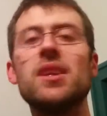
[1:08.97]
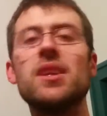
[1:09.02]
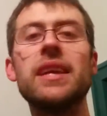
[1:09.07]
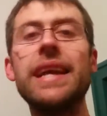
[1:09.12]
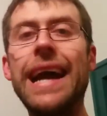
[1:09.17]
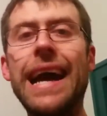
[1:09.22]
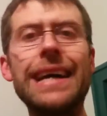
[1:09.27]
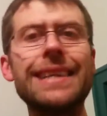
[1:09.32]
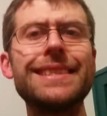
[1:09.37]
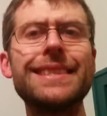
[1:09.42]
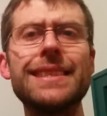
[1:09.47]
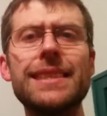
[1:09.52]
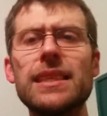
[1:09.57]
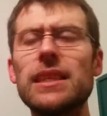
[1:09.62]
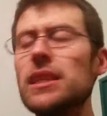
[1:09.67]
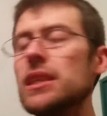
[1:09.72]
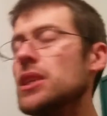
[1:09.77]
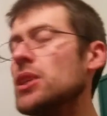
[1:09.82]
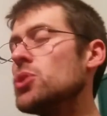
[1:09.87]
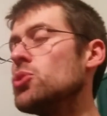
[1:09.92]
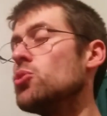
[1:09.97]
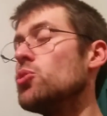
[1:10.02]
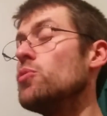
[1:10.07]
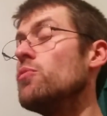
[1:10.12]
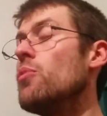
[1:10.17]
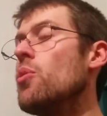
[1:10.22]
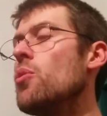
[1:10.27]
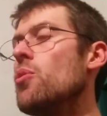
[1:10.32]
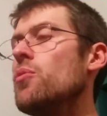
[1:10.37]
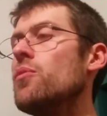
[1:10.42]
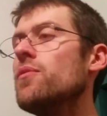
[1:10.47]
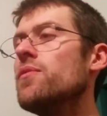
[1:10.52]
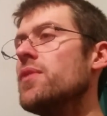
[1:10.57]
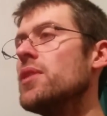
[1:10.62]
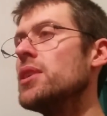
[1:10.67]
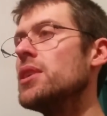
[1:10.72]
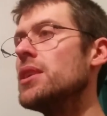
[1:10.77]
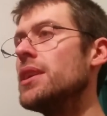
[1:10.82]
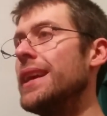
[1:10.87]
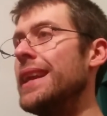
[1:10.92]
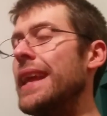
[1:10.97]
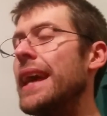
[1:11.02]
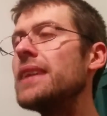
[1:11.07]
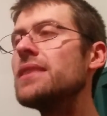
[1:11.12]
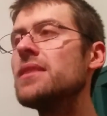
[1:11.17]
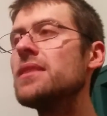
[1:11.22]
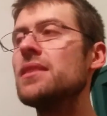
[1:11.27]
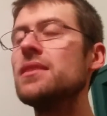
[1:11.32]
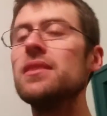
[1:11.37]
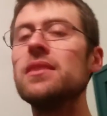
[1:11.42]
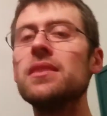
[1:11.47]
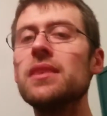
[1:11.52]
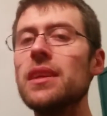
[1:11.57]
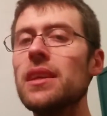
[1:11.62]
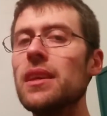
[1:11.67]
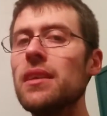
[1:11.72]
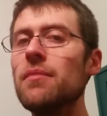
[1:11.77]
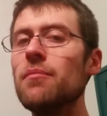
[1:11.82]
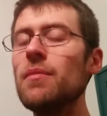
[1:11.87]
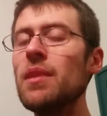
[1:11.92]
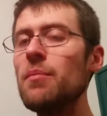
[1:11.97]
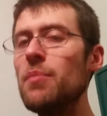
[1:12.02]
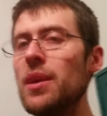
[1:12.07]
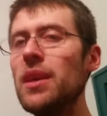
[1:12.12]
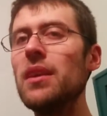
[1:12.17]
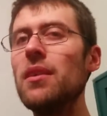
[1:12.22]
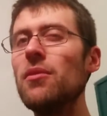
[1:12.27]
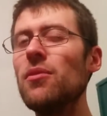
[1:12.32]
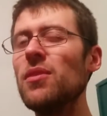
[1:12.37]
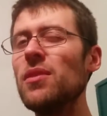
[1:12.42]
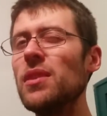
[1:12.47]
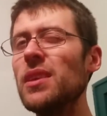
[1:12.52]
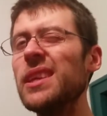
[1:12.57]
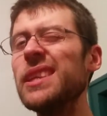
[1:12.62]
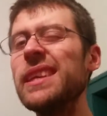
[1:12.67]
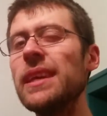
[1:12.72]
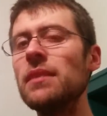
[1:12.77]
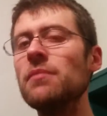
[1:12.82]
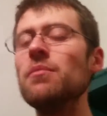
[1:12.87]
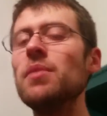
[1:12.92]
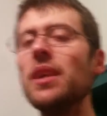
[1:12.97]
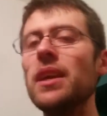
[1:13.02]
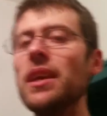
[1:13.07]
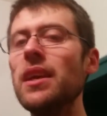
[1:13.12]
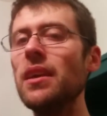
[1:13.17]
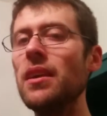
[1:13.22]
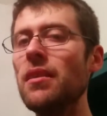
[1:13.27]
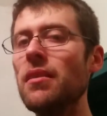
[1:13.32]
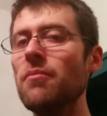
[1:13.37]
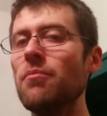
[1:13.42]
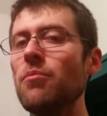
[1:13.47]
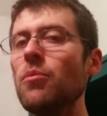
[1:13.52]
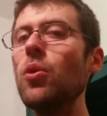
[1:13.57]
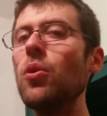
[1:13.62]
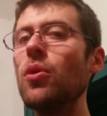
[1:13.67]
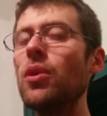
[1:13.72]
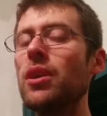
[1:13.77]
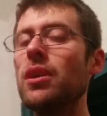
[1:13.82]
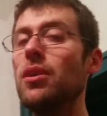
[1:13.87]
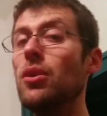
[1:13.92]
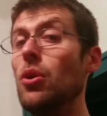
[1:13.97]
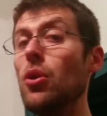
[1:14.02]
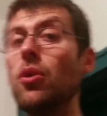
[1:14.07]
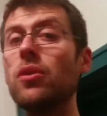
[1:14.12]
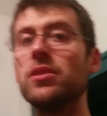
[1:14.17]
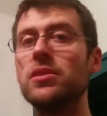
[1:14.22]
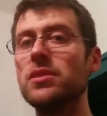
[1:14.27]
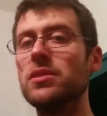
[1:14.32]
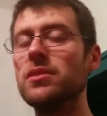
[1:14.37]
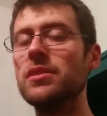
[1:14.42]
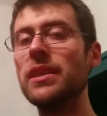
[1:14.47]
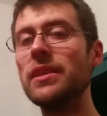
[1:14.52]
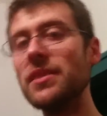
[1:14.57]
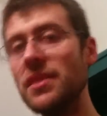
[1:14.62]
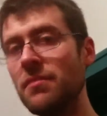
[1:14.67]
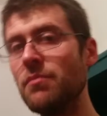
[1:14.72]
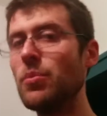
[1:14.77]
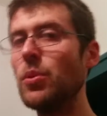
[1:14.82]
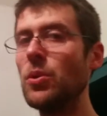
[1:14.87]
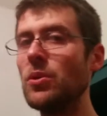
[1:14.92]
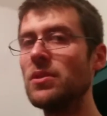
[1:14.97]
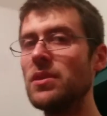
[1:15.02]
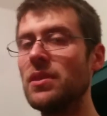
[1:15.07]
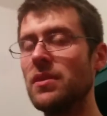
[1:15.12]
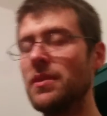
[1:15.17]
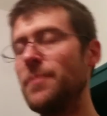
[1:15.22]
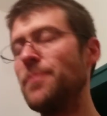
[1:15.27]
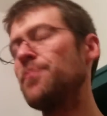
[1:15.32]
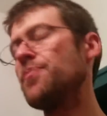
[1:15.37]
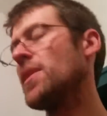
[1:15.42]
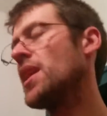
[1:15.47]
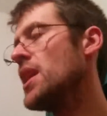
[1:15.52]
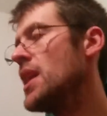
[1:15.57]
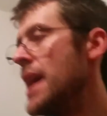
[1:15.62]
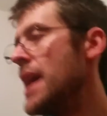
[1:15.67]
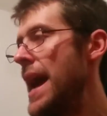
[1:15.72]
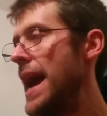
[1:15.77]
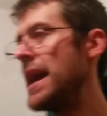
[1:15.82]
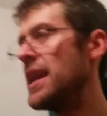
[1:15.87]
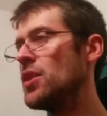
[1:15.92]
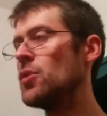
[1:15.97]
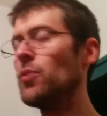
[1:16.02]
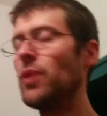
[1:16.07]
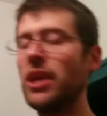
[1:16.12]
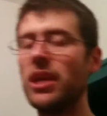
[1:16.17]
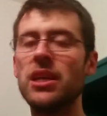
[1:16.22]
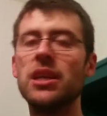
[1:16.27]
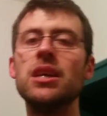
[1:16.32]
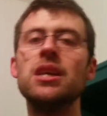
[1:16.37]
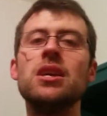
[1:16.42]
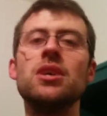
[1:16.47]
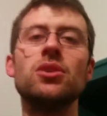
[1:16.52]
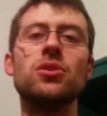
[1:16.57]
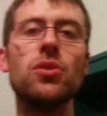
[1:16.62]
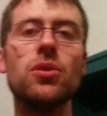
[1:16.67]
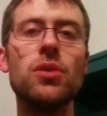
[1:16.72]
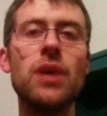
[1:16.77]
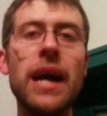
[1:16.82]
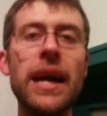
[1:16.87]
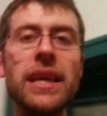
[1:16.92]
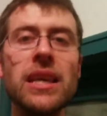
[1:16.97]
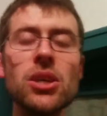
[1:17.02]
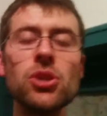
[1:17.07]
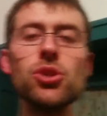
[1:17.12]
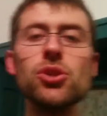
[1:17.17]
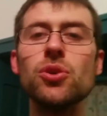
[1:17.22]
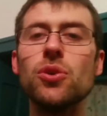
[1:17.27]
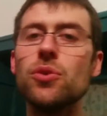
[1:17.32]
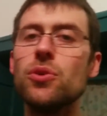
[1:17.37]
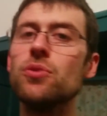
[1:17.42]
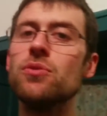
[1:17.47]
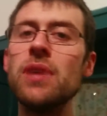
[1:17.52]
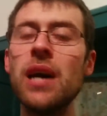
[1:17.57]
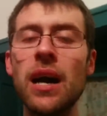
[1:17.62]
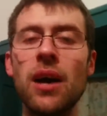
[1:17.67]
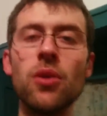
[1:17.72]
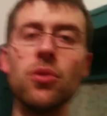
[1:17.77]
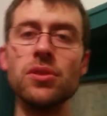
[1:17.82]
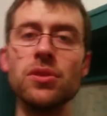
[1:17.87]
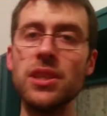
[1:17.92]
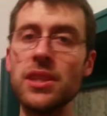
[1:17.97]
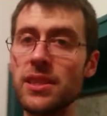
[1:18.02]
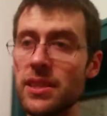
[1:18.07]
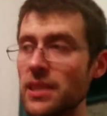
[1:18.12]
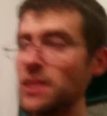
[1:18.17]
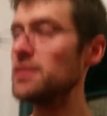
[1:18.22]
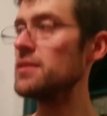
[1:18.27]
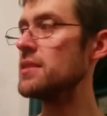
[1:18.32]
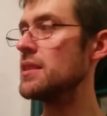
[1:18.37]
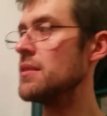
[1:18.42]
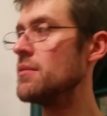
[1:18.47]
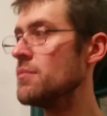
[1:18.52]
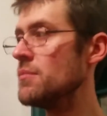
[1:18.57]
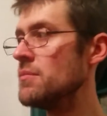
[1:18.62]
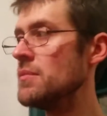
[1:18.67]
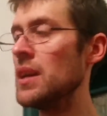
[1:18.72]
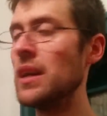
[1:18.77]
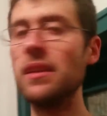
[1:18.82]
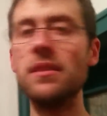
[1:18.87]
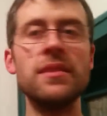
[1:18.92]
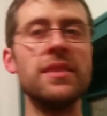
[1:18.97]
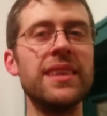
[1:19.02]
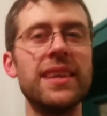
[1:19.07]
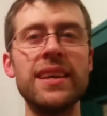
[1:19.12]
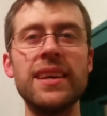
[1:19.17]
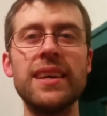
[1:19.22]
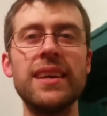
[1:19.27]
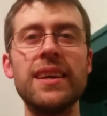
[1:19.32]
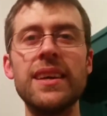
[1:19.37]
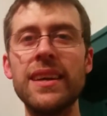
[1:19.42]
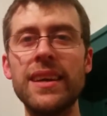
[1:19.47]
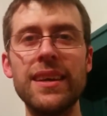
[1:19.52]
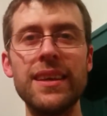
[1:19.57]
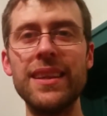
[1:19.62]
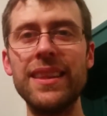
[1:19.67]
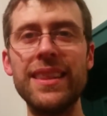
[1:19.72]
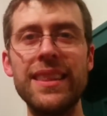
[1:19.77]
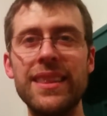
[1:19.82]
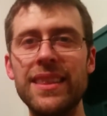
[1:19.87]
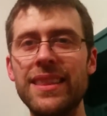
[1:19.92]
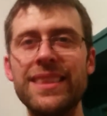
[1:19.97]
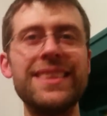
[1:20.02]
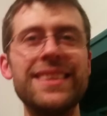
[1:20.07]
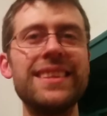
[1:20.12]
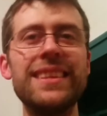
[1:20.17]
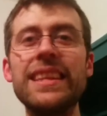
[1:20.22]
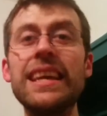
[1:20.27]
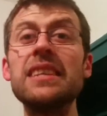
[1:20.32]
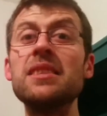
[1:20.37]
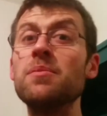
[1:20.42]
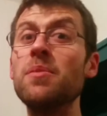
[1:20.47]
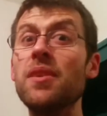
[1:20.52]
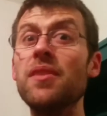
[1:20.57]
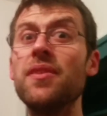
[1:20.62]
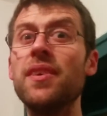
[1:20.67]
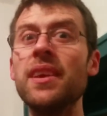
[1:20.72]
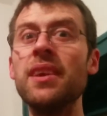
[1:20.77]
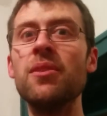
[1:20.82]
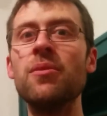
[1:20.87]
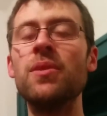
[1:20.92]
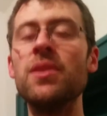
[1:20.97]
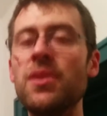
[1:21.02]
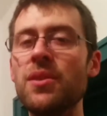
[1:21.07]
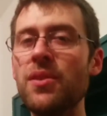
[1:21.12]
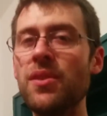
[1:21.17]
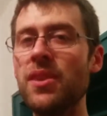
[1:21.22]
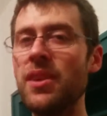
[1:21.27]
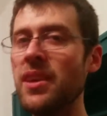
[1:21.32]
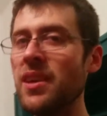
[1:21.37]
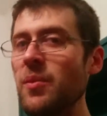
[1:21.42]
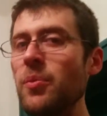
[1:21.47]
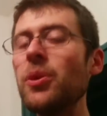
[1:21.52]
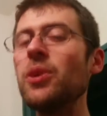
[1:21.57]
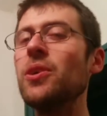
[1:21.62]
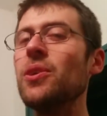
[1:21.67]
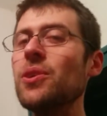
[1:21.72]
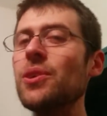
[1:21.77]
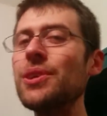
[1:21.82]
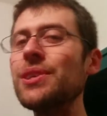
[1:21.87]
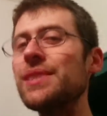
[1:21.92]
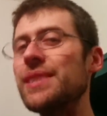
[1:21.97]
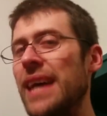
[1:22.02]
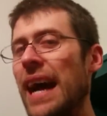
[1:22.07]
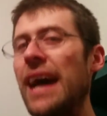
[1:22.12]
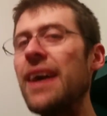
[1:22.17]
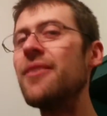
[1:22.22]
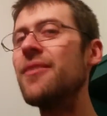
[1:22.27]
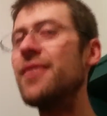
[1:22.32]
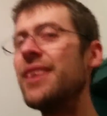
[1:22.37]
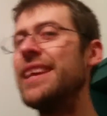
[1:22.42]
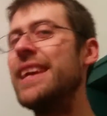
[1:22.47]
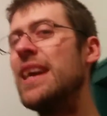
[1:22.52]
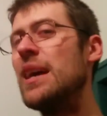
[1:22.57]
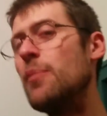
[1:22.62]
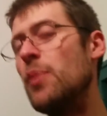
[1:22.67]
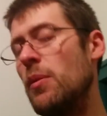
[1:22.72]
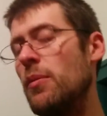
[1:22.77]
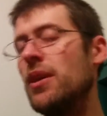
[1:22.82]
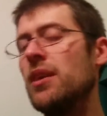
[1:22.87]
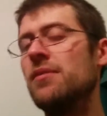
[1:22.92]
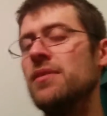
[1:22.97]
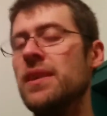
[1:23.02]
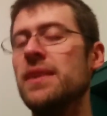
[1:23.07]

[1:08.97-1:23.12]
gas, to move electricity, maybe it can be more local, that's important. Anyway, so I can show you now the system and let me think what you think because I'm really happy about